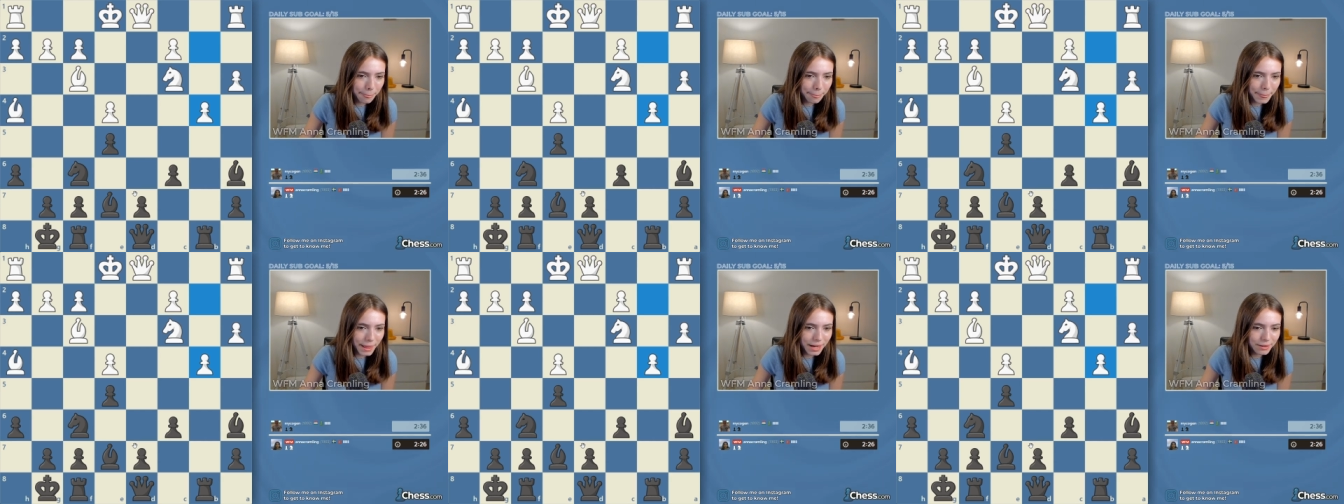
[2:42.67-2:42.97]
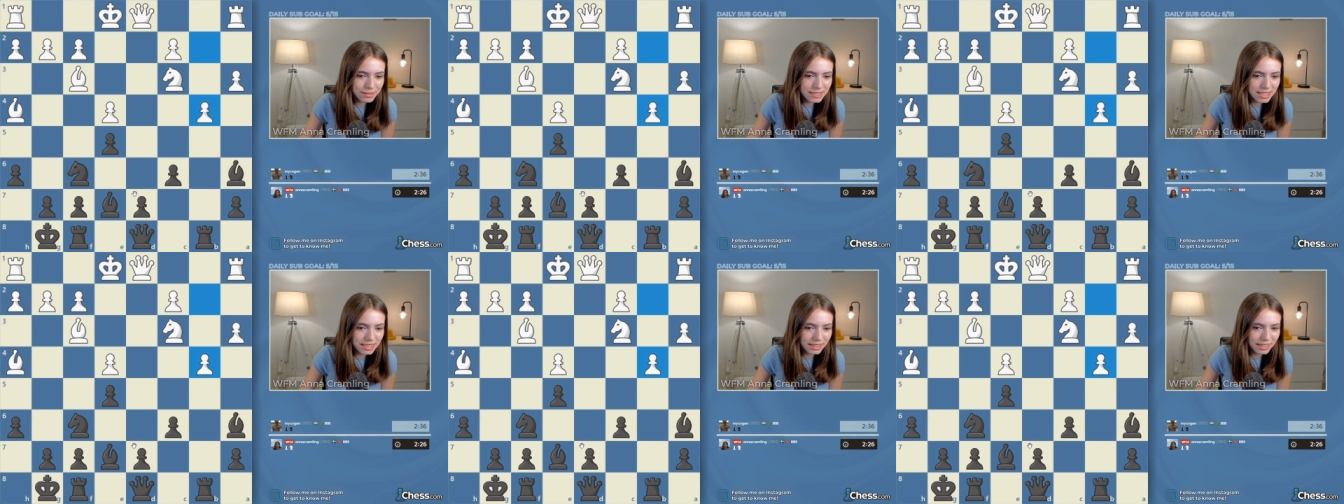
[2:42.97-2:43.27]
That
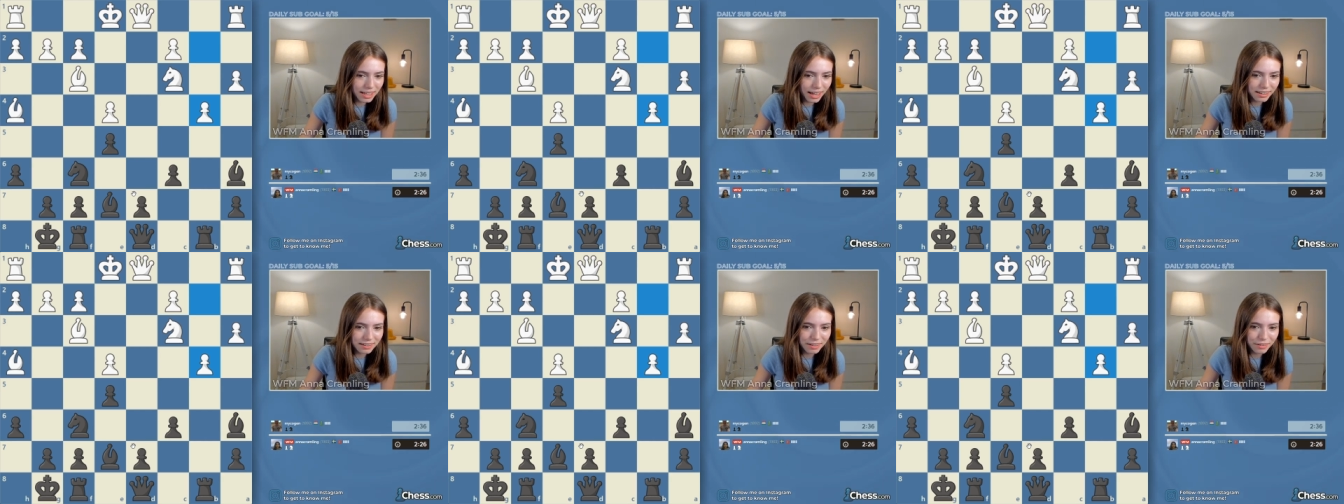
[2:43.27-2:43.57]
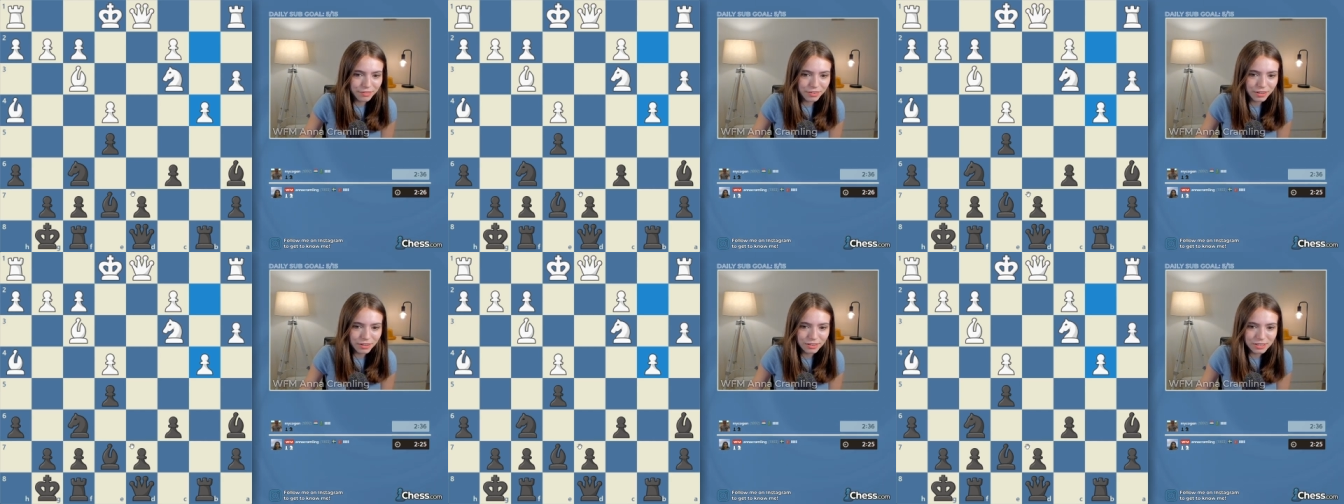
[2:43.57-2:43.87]
wasn't that
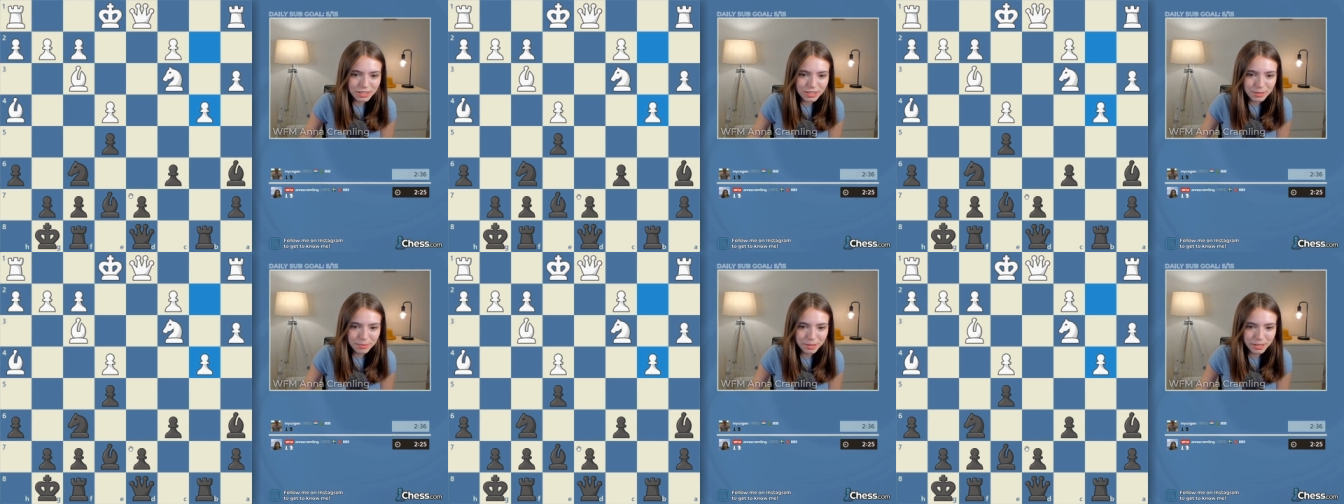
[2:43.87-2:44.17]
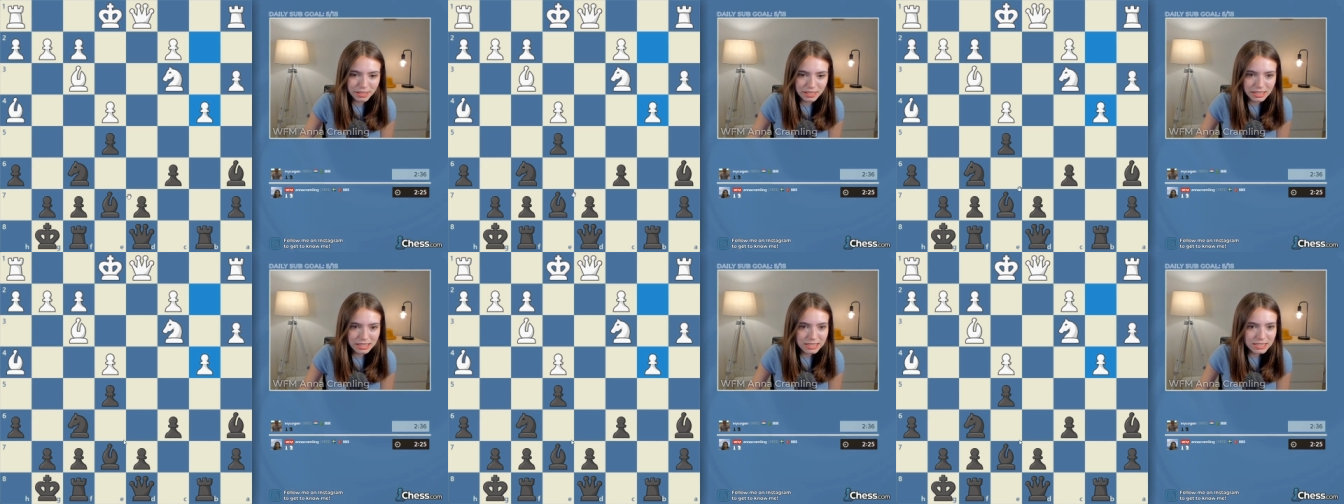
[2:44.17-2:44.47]
difficult, to be
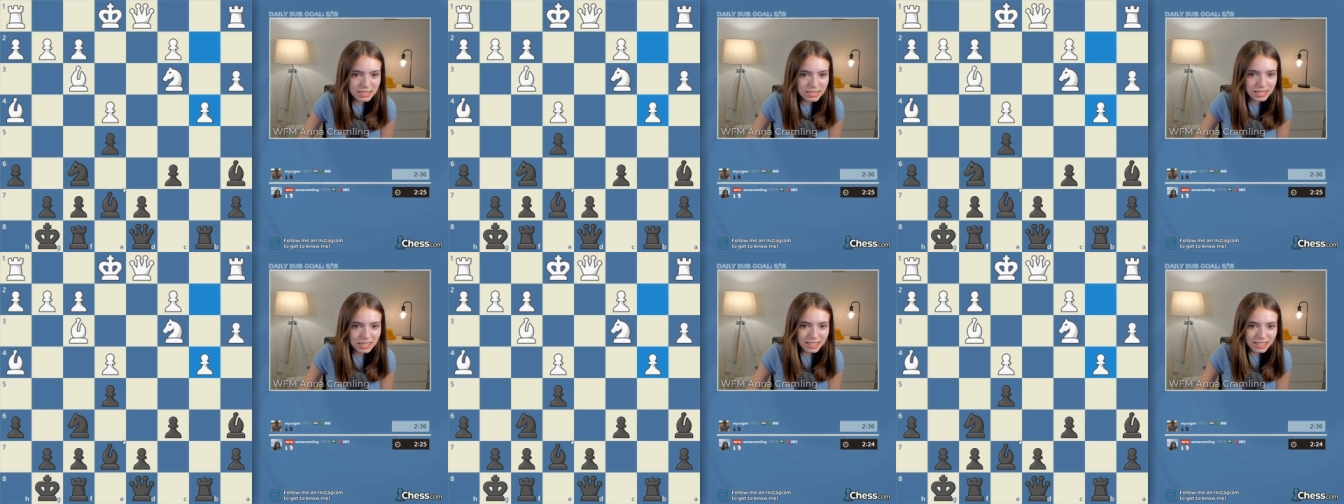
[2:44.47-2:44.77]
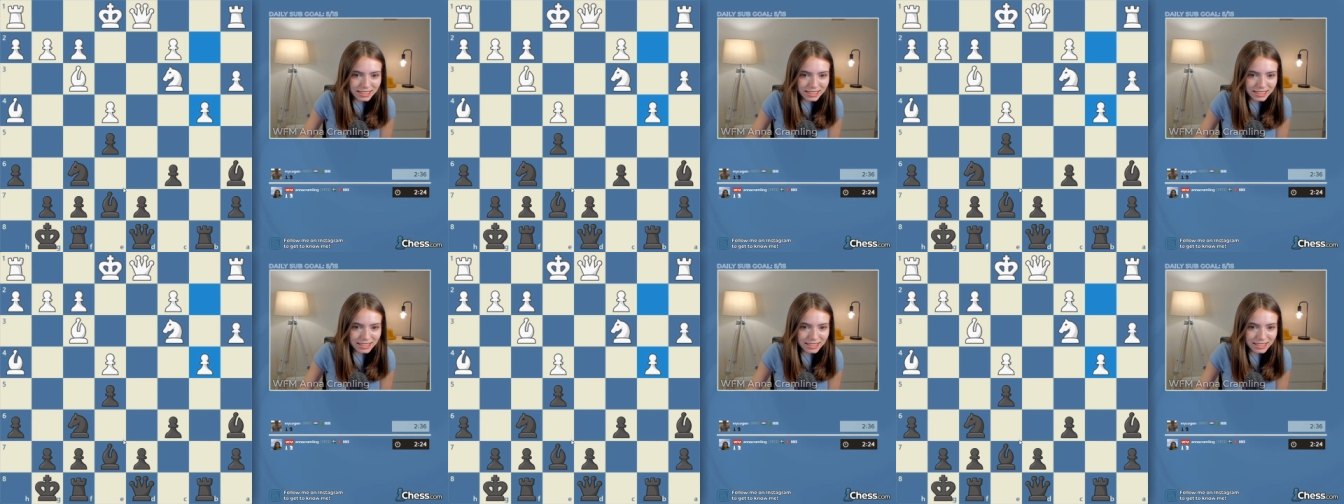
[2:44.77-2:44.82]
honest.